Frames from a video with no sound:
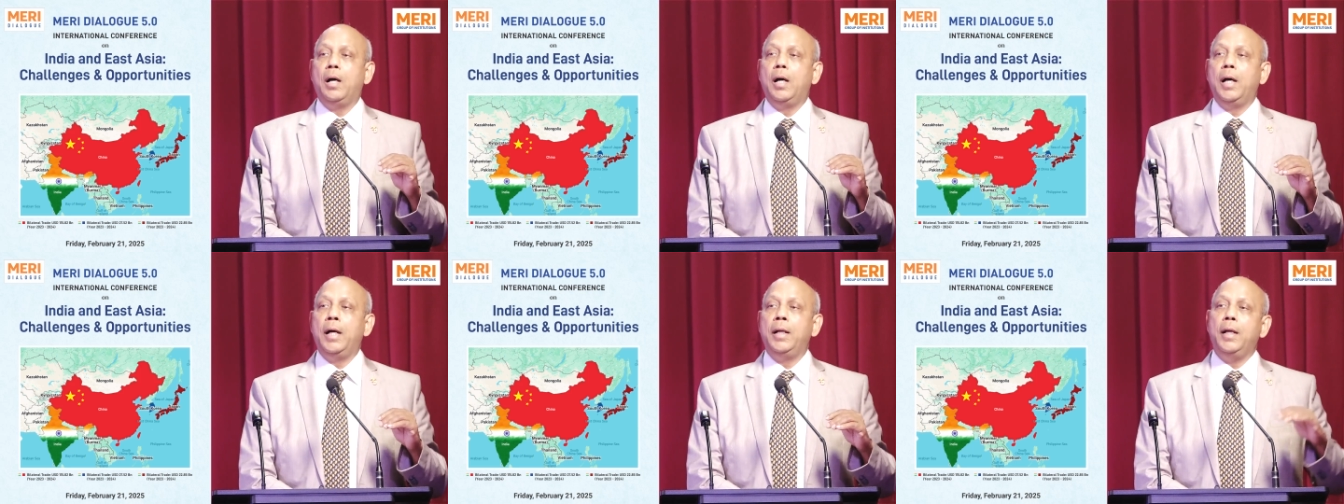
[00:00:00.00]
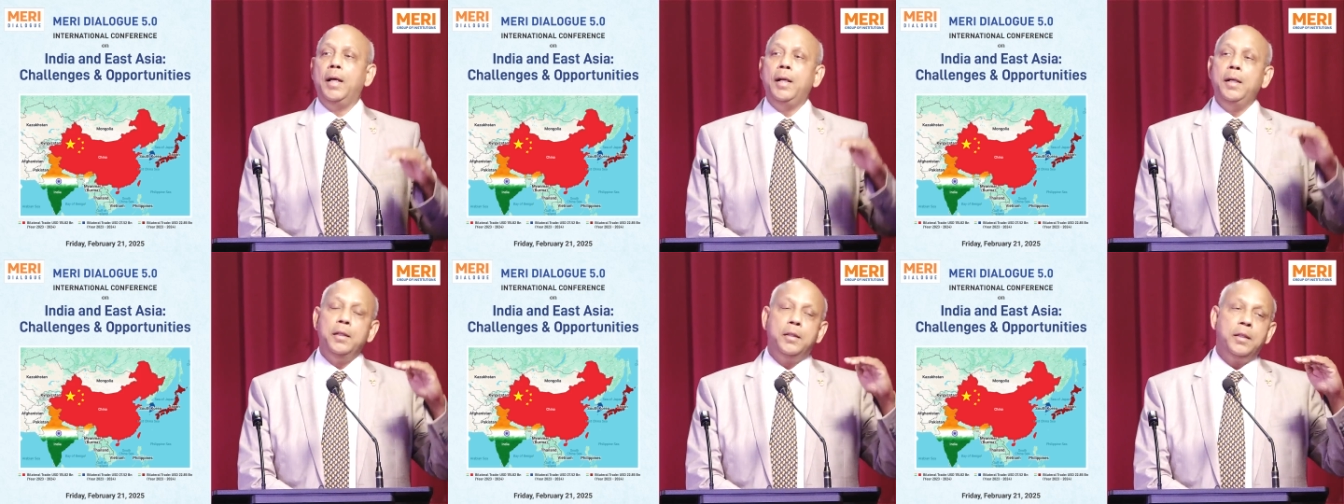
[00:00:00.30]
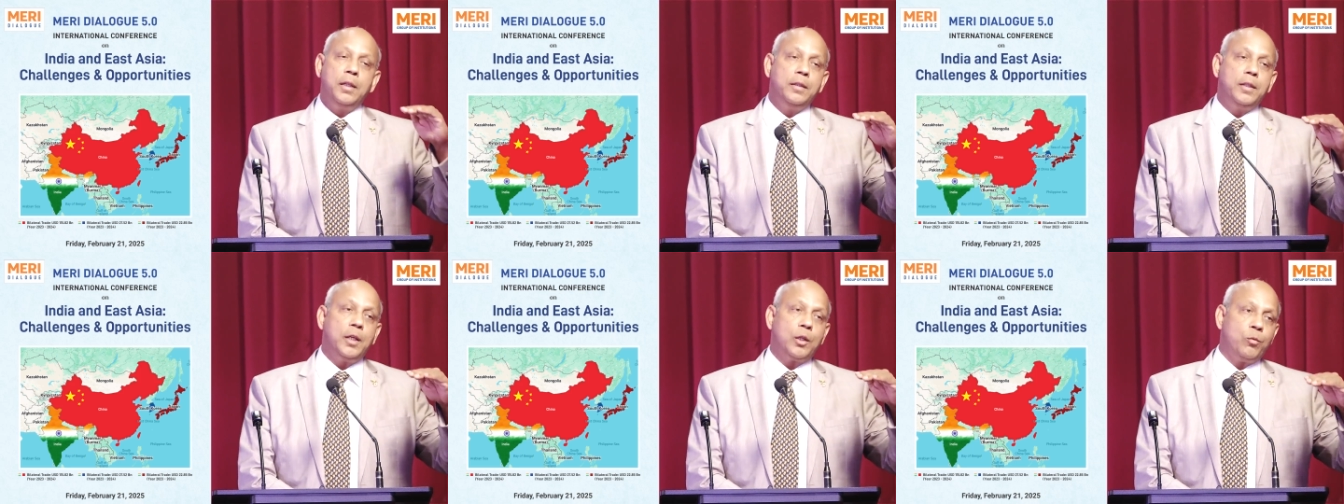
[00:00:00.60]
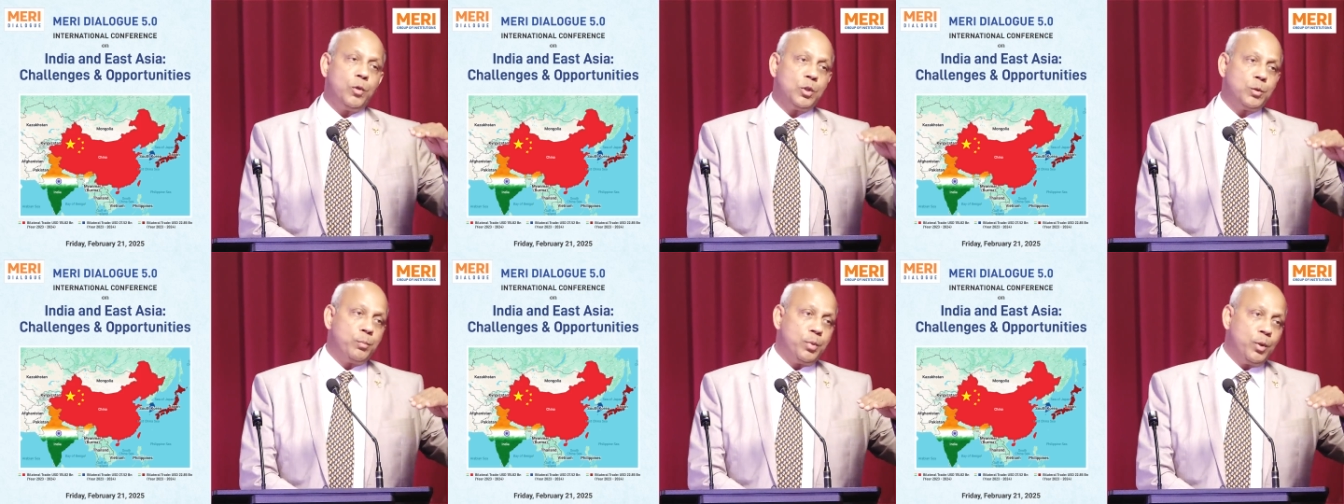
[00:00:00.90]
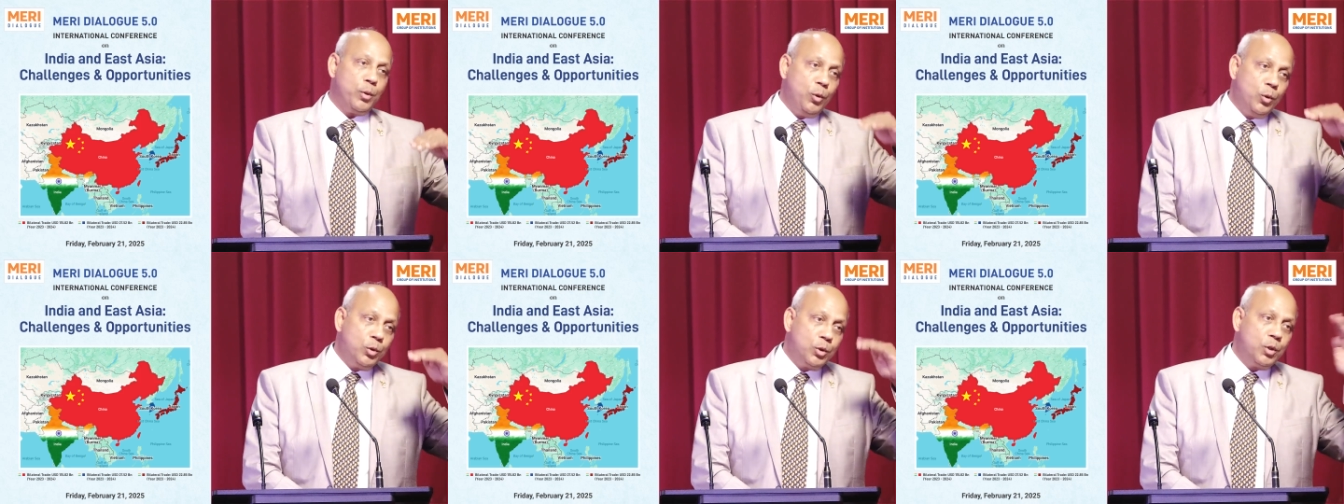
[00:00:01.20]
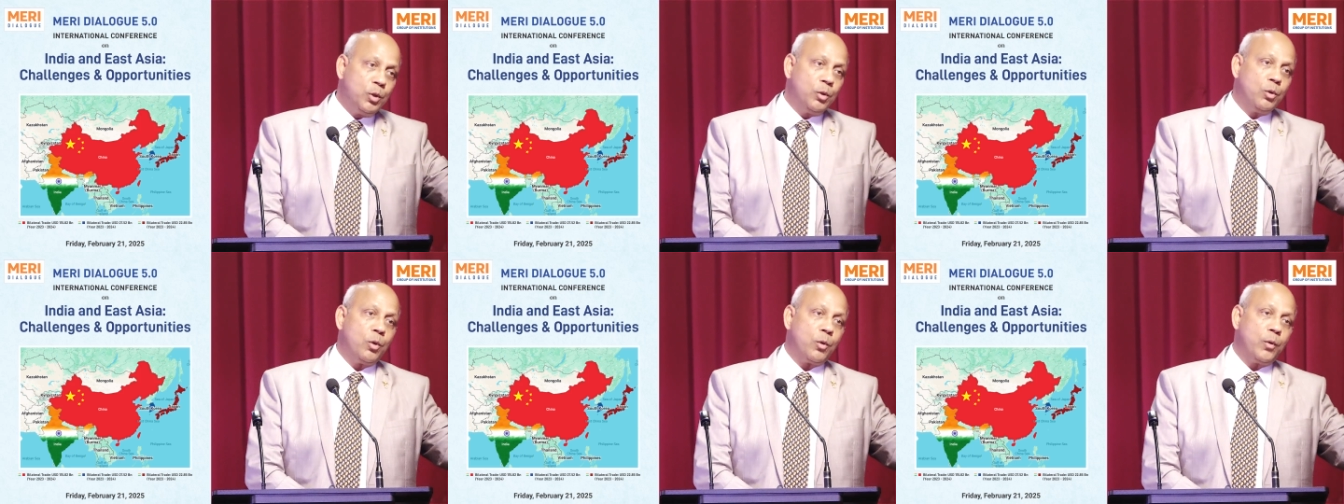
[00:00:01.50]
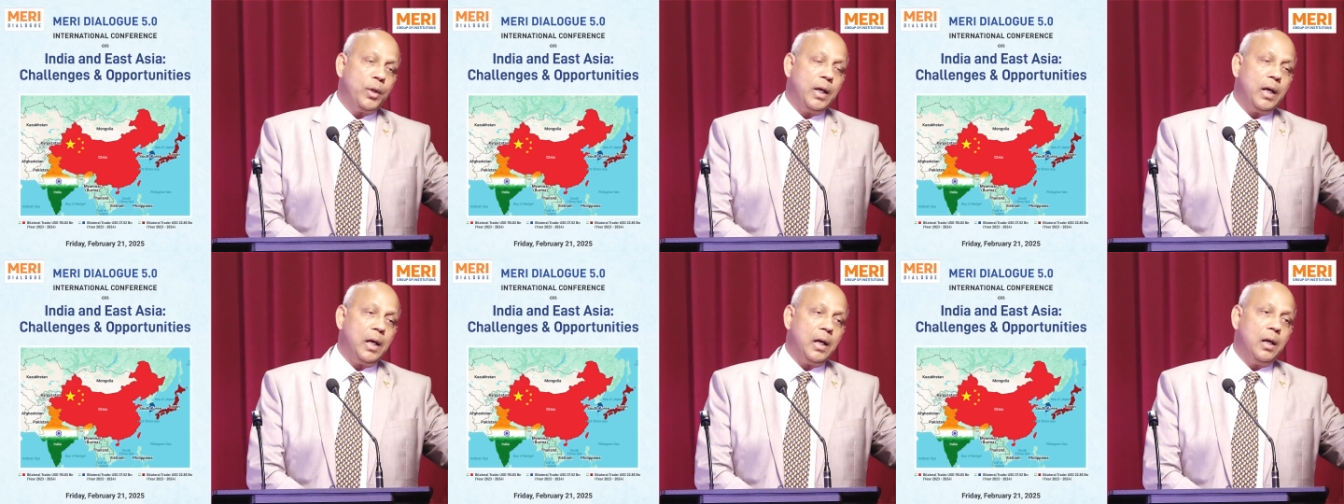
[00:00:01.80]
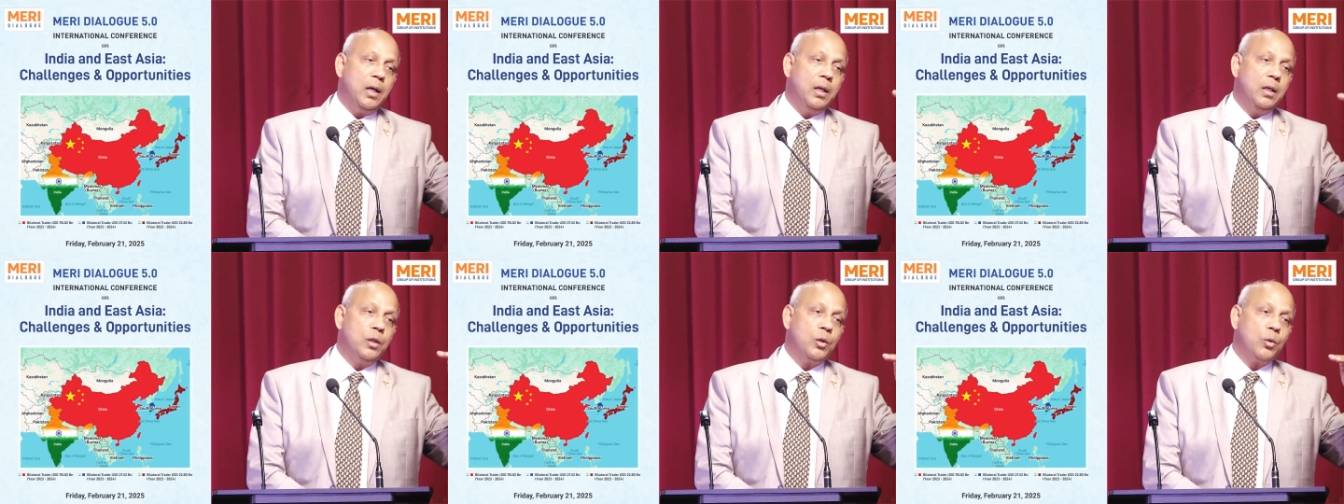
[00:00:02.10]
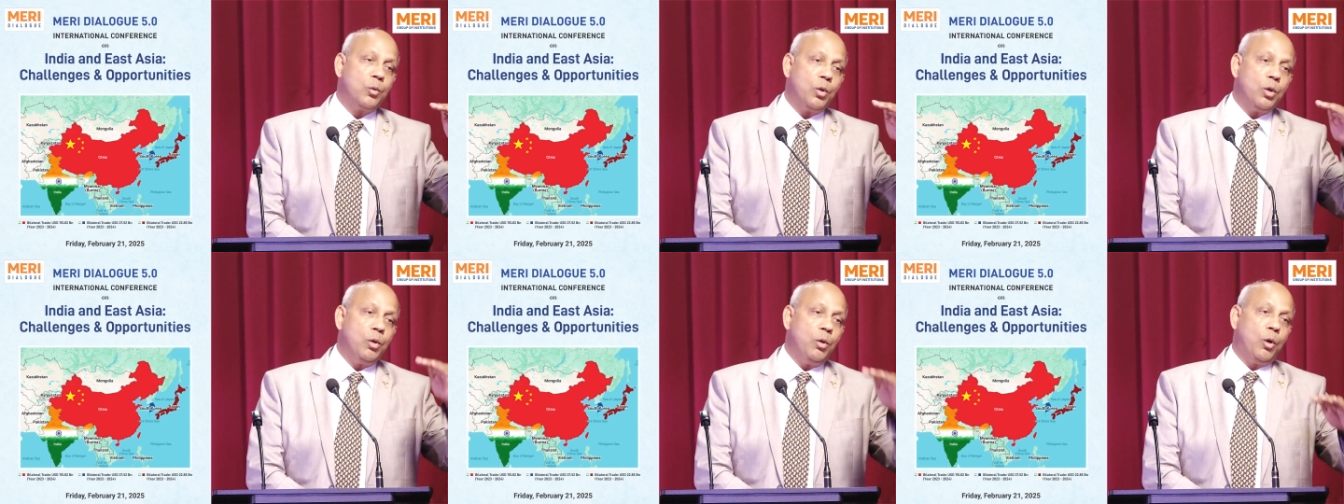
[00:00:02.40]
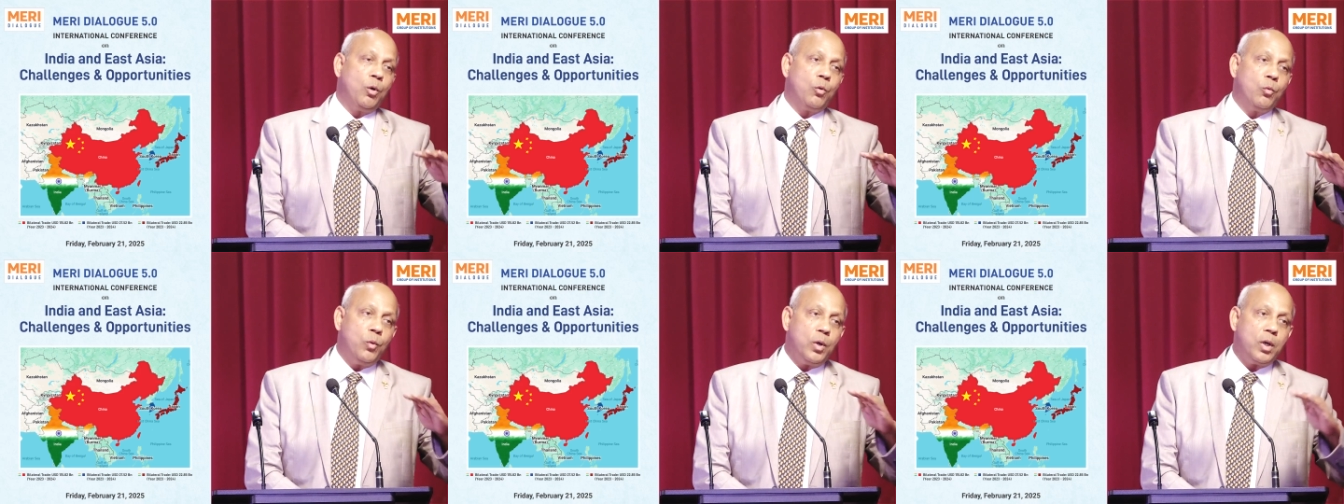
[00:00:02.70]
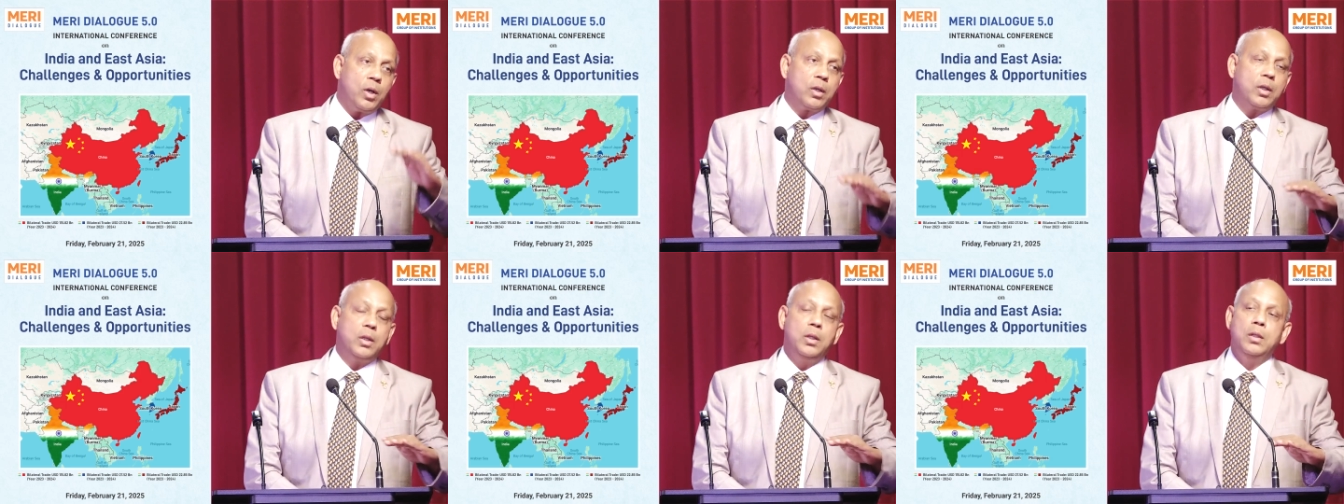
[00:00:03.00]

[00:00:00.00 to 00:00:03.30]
and anything that was produced in Korea could not work